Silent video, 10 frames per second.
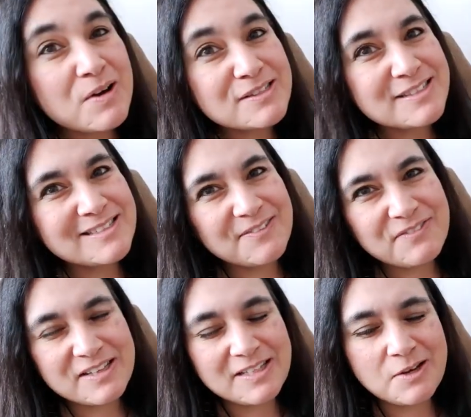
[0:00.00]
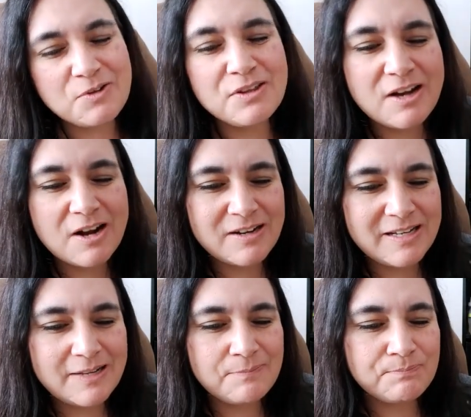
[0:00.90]
watched the video, The
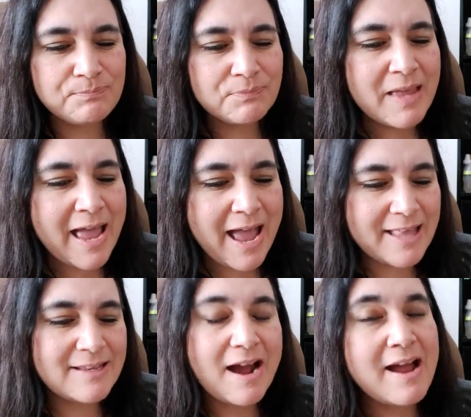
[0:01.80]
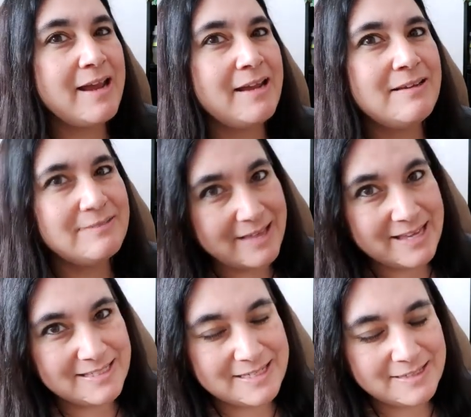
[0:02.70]
Guardian, and I
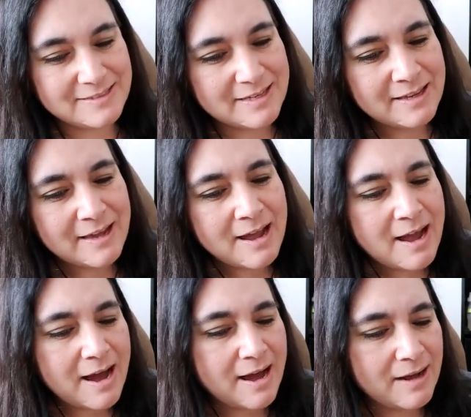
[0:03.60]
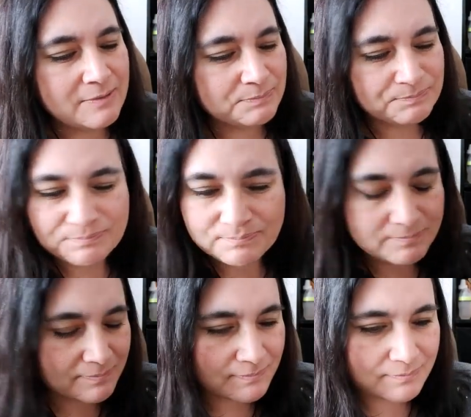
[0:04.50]
liked it. Um,
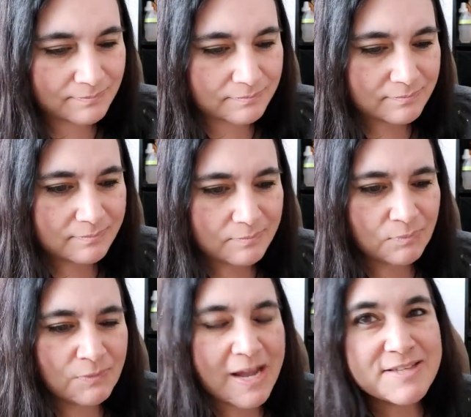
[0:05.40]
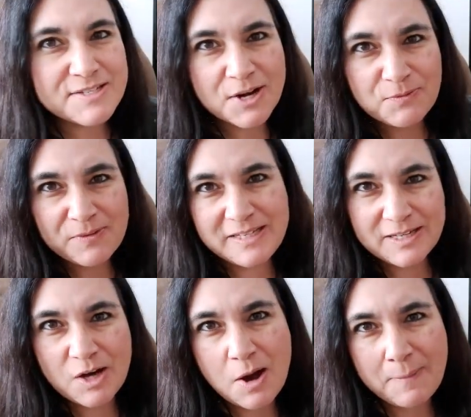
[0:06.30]
I started
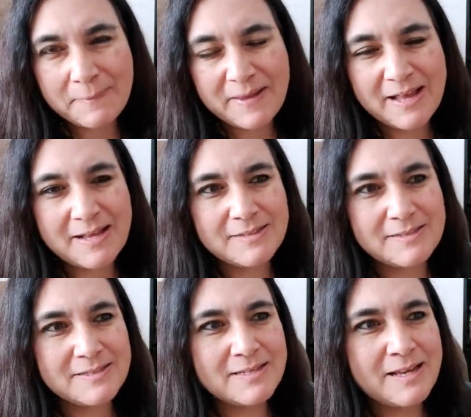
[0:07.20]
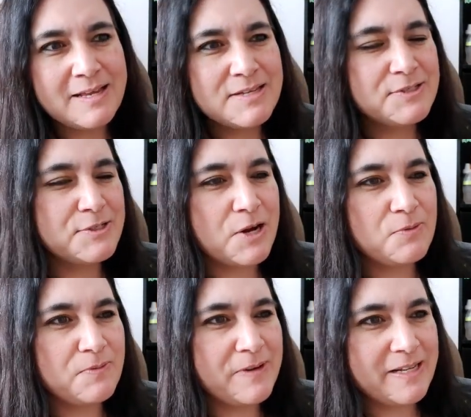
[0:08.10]
reading comments,
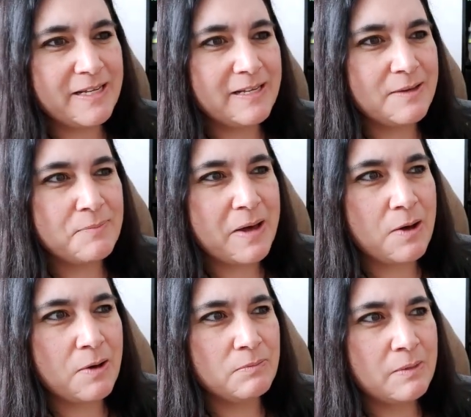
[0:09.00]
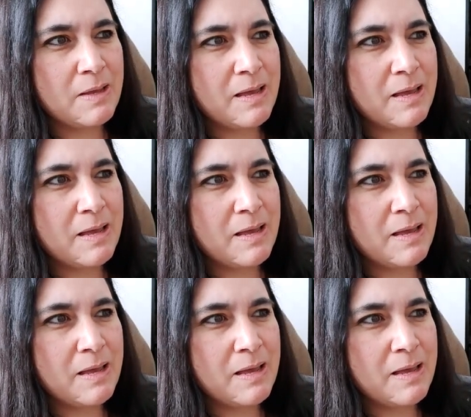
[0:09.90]
started reading about